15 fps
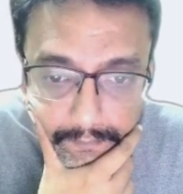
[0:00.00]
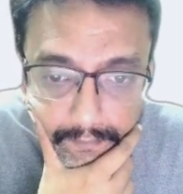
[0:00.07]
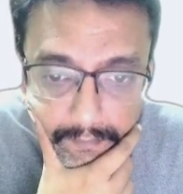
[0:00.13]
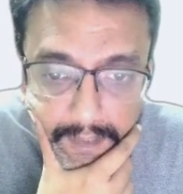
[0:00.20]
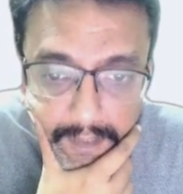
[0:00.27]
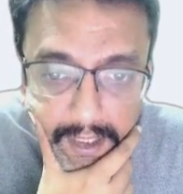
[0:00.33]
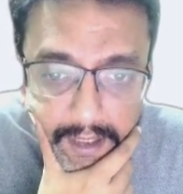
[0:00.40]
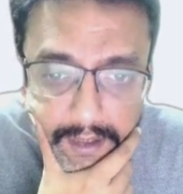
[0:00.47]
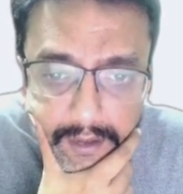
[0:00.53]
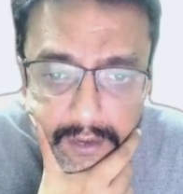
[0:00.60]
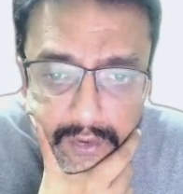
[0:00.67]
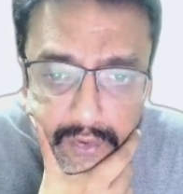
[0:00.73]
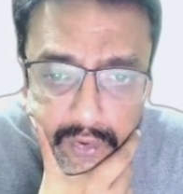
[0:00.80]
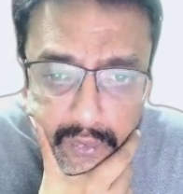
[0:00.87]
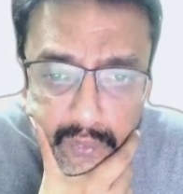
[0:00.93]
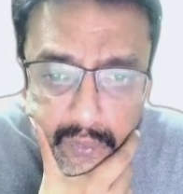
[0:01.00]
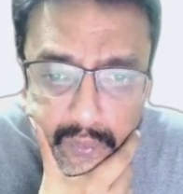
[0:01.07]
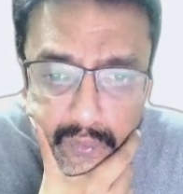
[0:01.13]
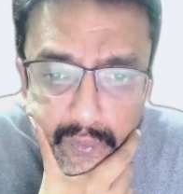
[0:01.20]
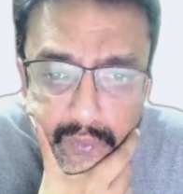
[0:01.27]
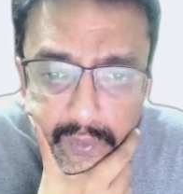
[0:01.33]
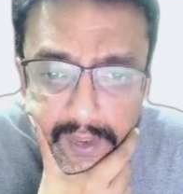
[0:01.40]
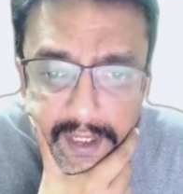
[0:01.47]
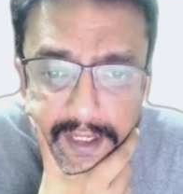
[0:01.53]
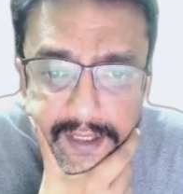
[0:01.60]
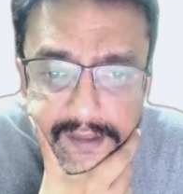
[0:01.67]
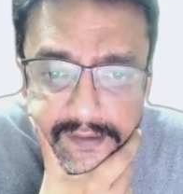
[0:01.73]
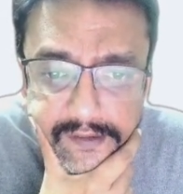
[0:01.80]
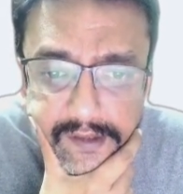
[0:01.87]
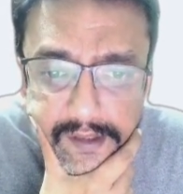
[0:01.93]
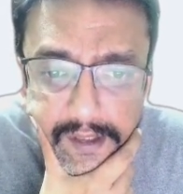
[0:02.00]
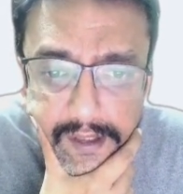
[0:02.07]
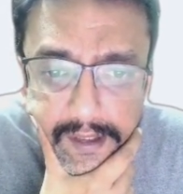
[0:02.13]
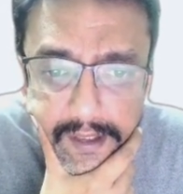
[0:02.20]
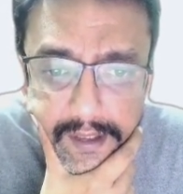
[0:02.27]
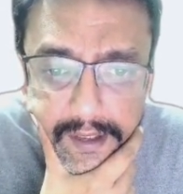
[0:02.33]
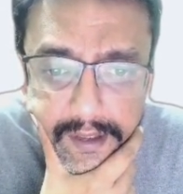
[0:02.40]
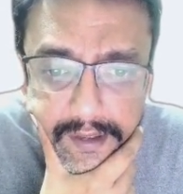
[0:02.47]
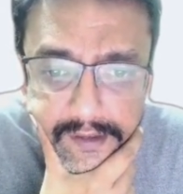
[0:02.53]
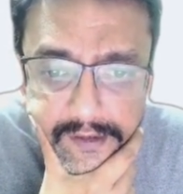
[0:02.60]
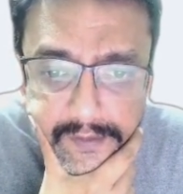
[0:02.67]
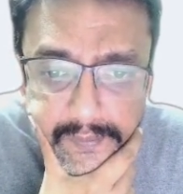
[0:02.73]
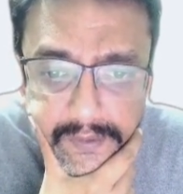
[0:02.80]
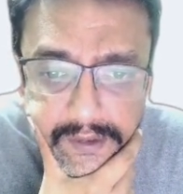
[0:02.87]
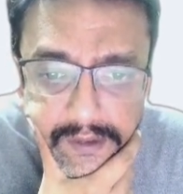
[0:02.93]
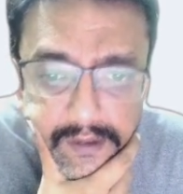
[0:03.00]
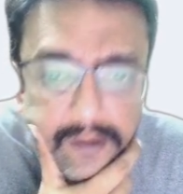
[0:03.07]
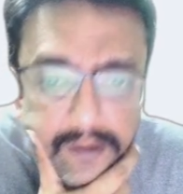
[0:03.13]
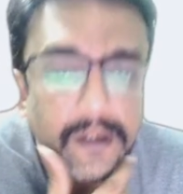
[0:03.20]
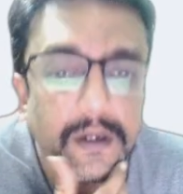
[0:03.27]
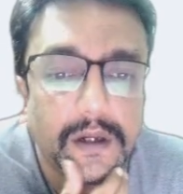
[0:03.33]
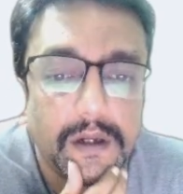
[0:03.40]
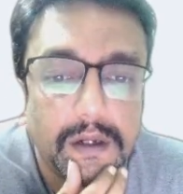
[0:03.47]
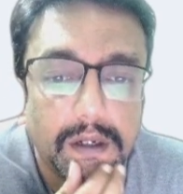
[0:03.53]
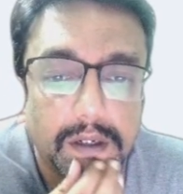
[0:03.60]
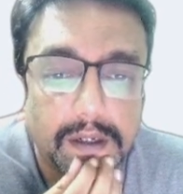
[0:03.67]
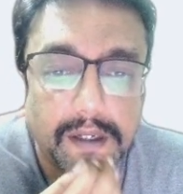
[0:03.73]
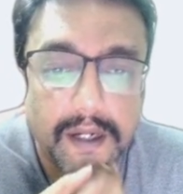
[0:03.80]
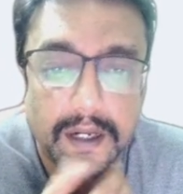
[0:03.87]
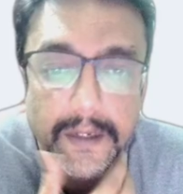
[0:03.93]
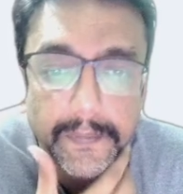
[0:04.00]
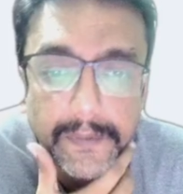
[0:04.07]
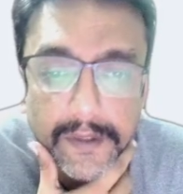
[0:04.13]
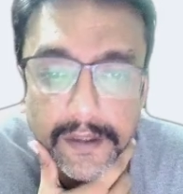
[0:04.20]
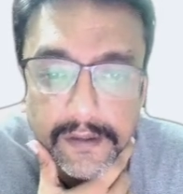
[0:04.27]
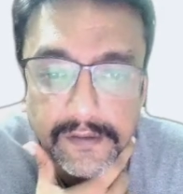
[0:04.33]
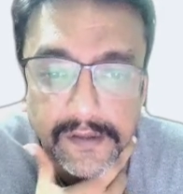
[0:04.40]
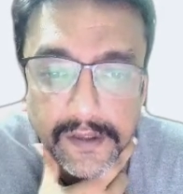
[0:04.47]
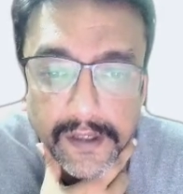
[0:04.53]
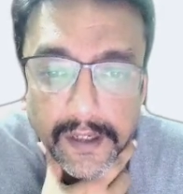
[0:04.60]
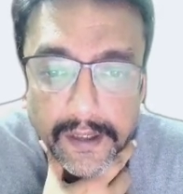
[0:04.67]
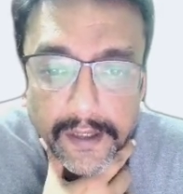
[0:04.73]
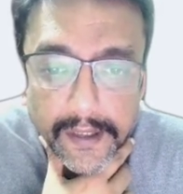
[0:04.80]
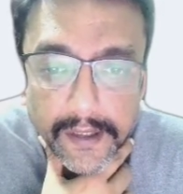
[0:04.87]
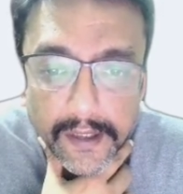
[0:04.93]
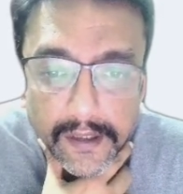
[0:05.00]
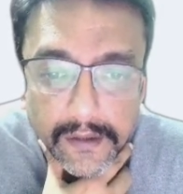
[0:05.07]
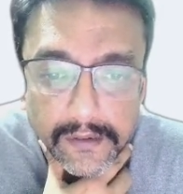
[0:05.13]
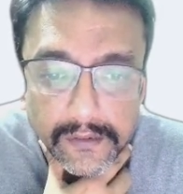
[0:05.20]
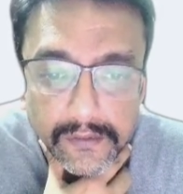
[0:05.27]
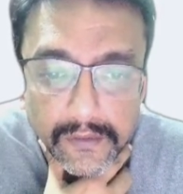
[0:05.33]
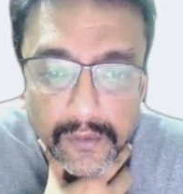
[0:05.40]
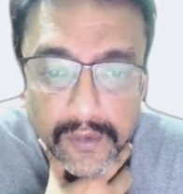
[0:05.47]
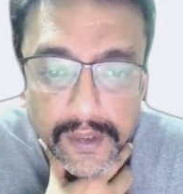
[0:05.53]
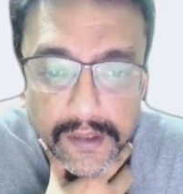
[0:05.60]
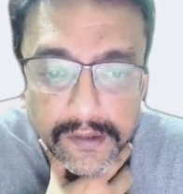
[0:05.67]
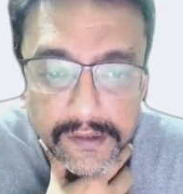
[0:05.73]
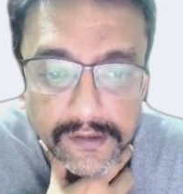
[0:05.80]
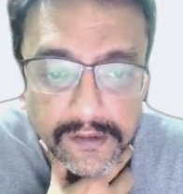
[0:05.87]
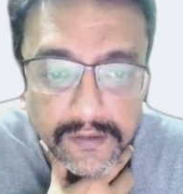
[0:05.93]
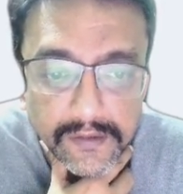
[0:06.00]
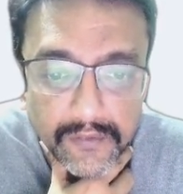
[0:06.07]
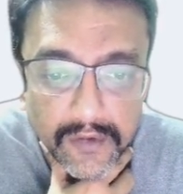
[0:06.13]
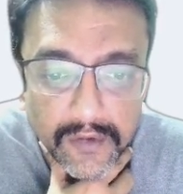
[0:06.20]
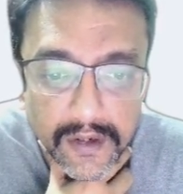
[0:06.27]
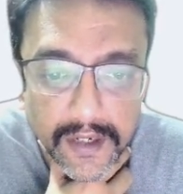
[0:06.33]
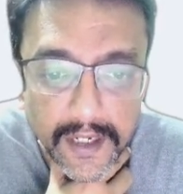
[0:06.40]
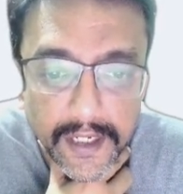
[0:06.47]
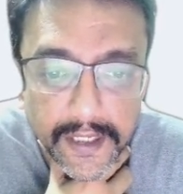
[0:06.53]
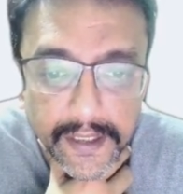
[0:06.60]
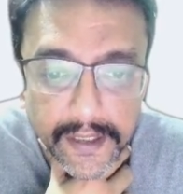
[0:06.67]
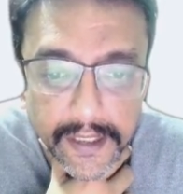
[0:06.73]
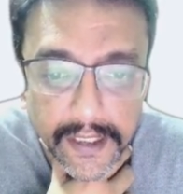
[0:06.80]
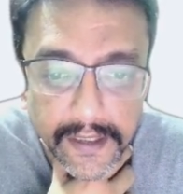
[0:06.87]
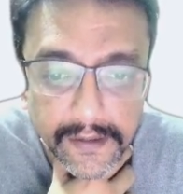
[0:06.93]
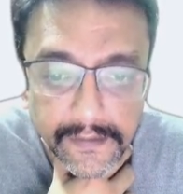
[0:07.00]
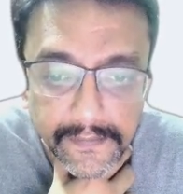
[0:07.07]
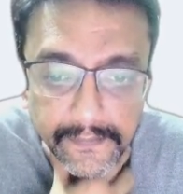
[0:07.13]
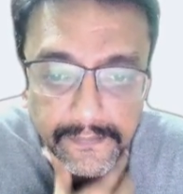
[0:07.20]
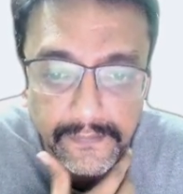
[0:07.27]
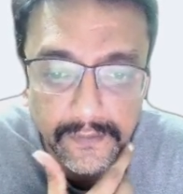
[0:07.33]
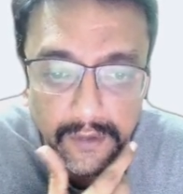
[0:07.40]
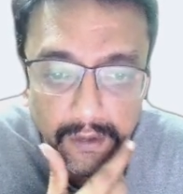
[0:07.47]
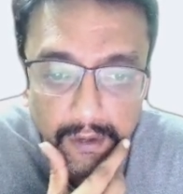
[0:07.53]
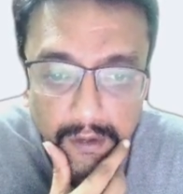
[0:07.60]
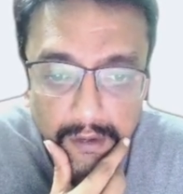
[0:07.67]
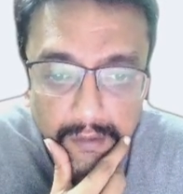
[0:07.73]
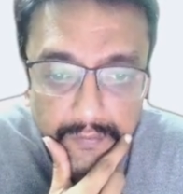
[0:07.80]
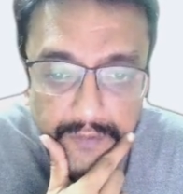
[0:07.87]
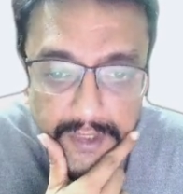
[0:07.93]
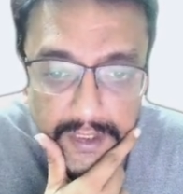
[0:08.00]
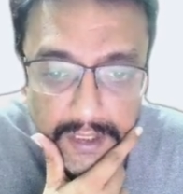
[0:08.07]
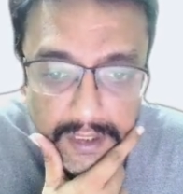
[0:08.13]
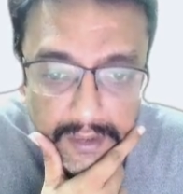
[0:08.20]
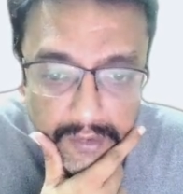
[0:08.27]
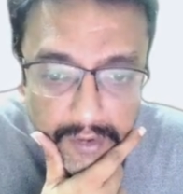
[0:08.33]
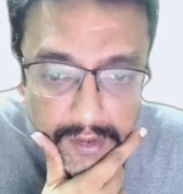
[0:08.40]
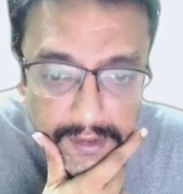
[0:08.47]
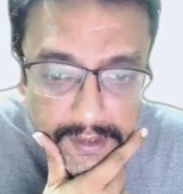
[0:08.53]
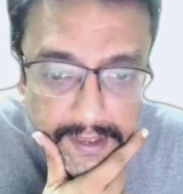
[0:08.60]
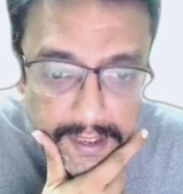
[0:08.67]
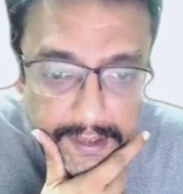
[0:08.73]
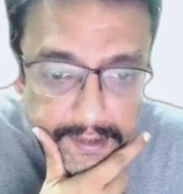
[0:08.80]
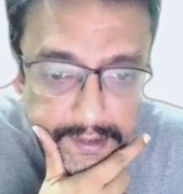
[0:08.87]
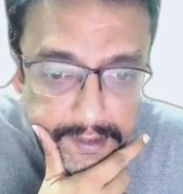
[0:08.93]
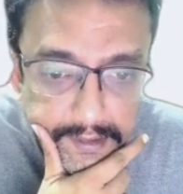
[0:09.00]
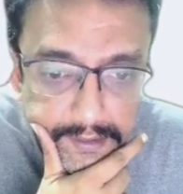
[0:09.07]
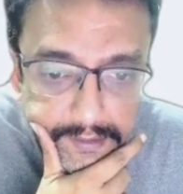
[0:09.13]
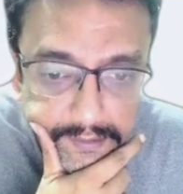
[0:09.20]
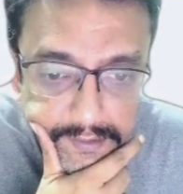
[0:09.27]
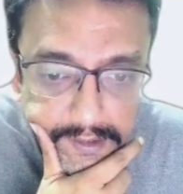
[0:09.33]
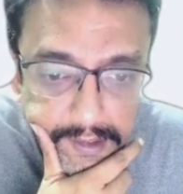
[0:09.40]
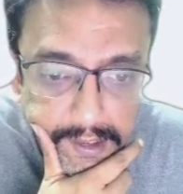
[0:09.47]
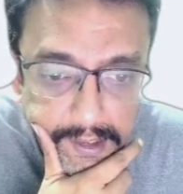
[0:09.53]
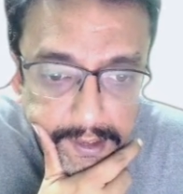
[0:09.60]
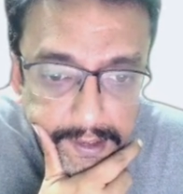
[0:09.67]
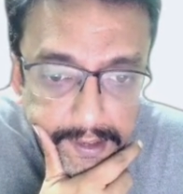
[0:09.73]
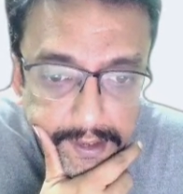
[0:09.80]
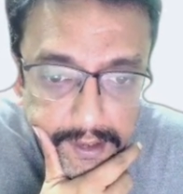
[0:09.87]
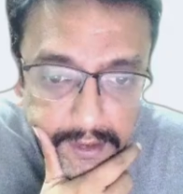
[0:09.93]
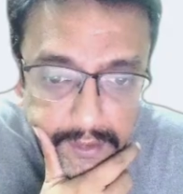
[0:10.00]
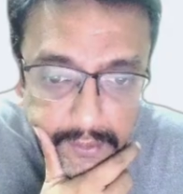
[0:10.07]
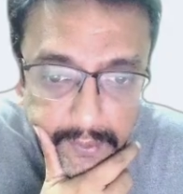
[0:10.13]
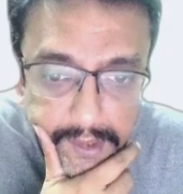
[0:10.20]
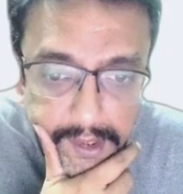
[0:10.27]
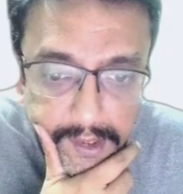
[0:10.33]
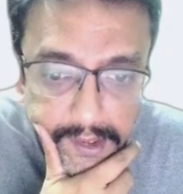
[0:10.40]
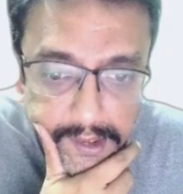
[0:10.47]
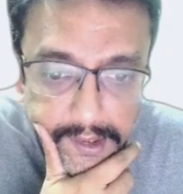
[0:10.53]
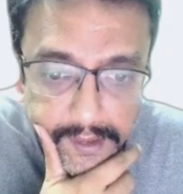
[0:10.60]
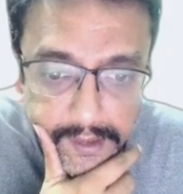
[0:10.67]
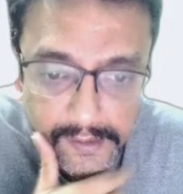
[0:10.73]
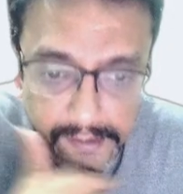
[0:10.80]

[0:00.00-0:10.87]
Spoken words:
And new relic signal data recipe, corrupted signal data. Okay, this is for relic 10. We need all the other signal data to get this.